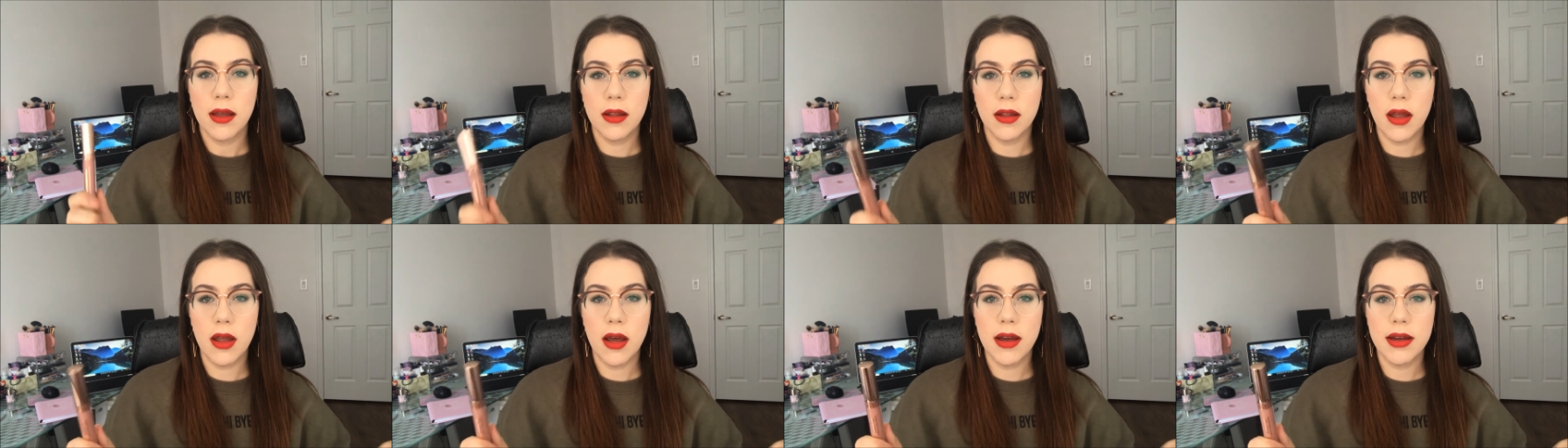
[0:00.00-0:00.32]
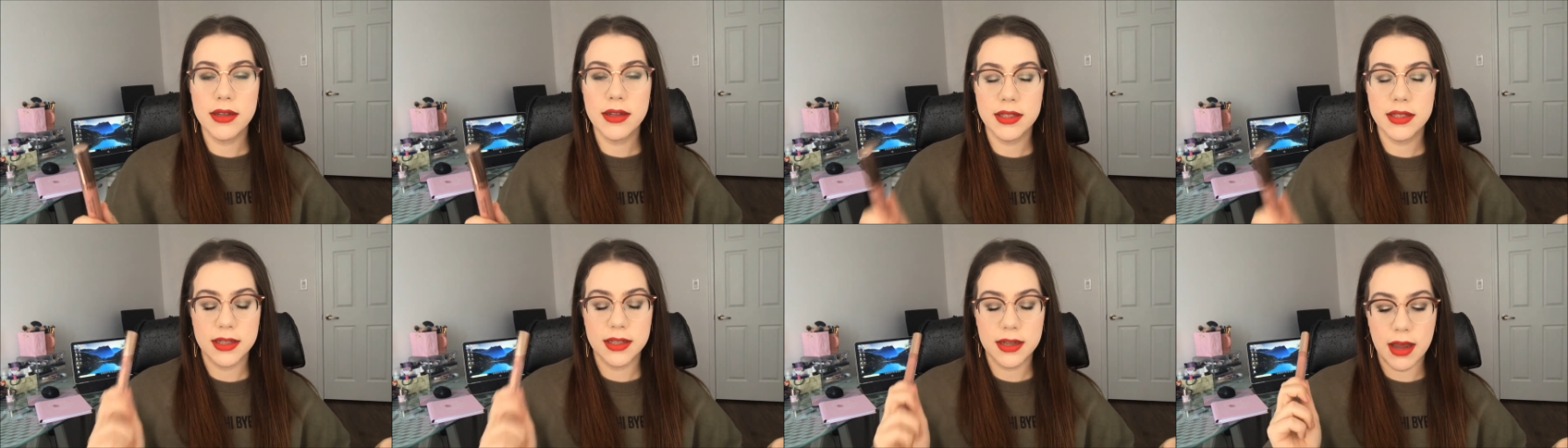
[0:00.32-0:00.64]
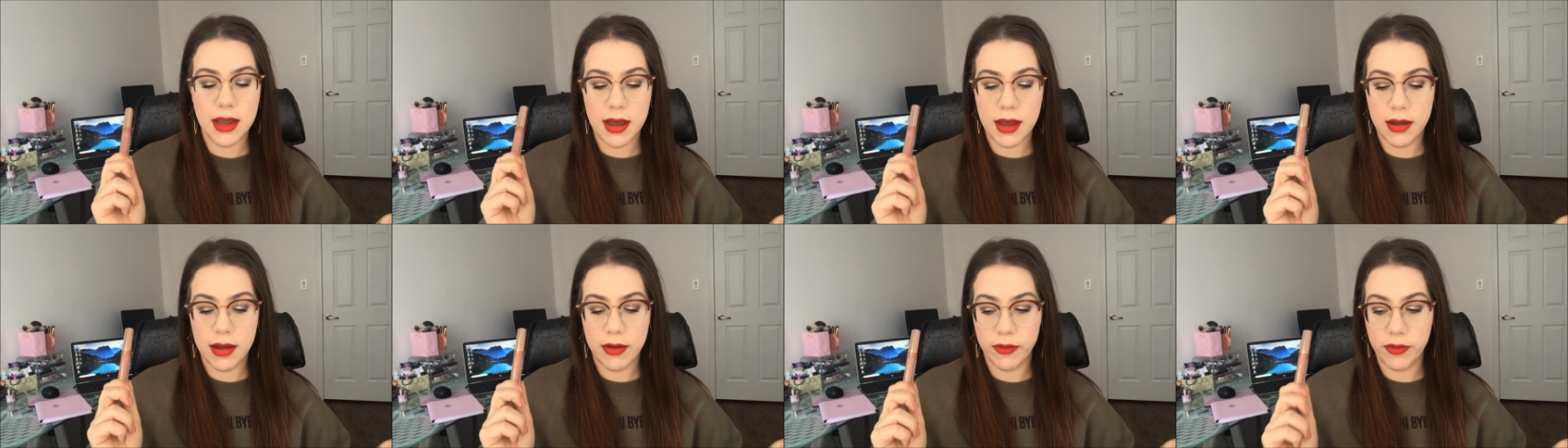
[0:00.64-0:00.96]
gloss
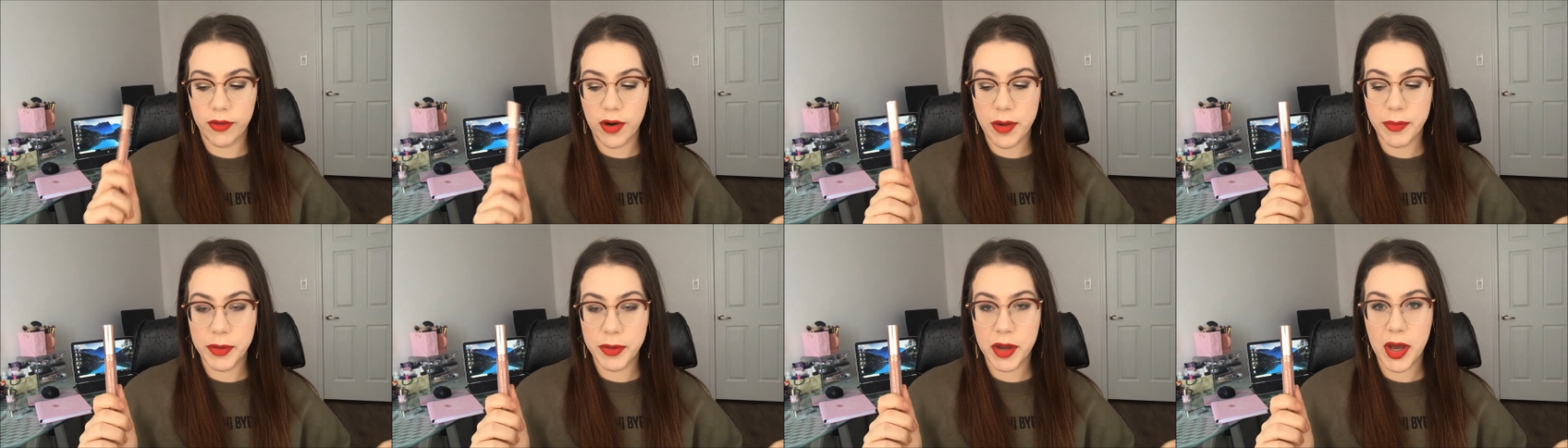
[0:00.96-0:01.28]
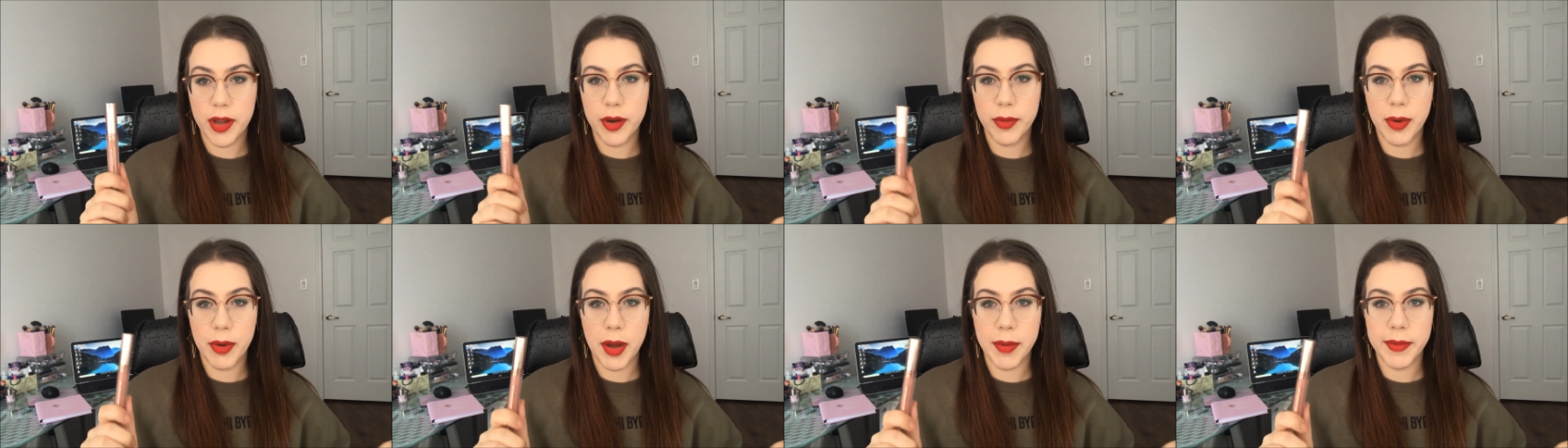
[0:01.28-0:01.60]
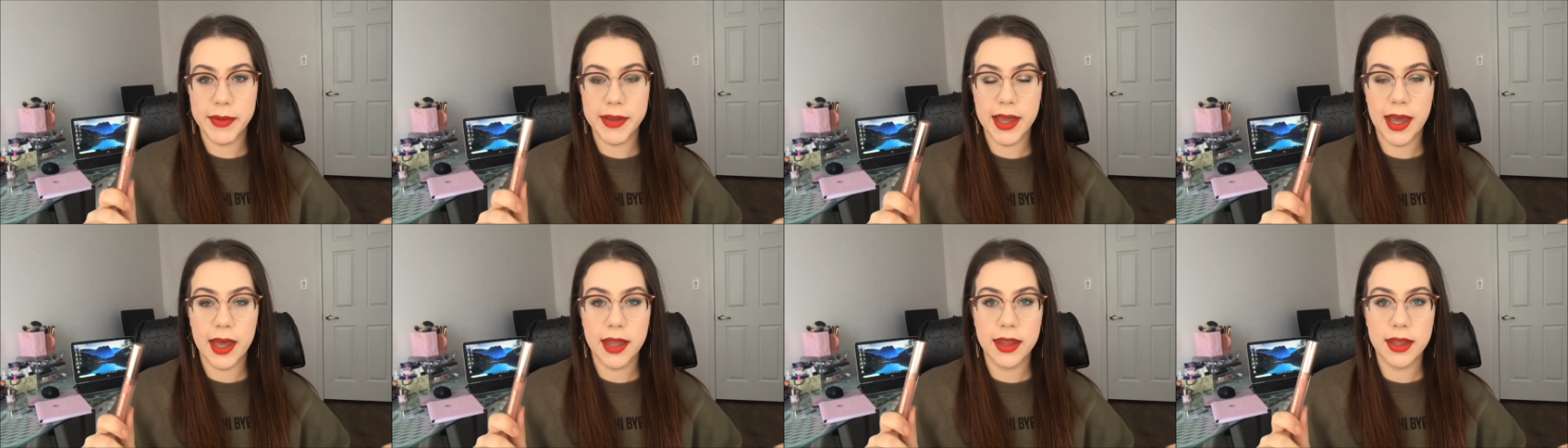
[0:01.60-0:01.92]
from
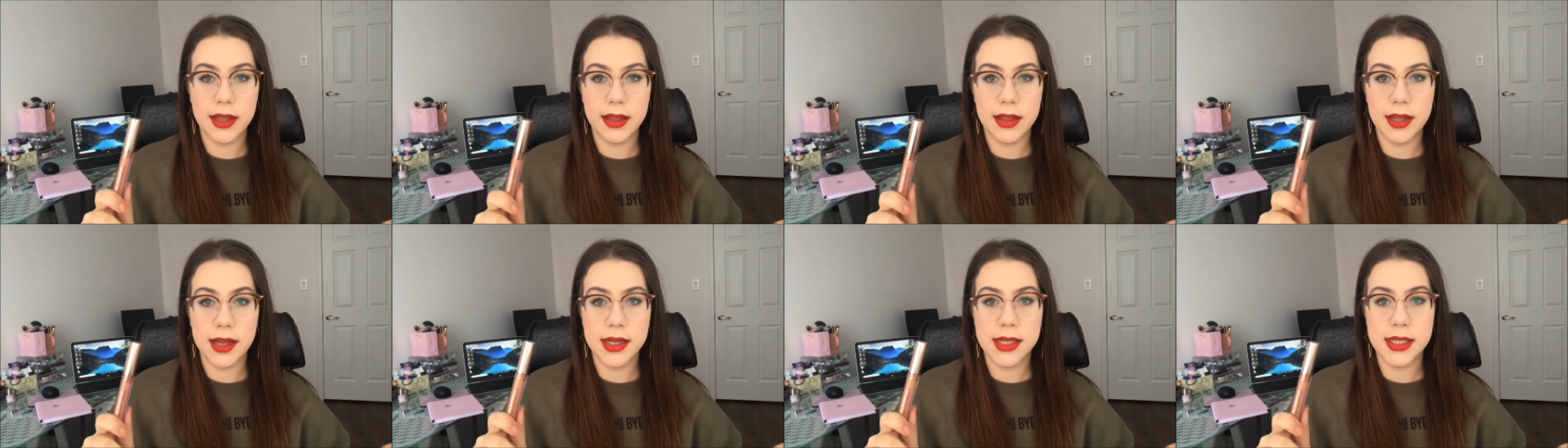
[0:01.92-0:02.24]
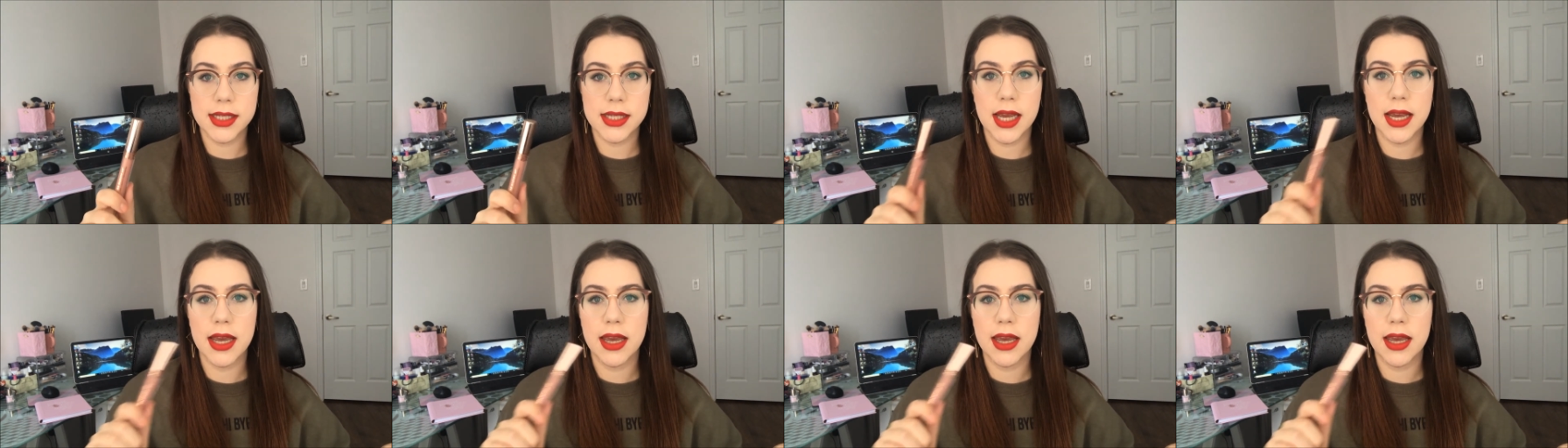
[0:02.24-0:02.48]
Colourpop and Kathleen Lights,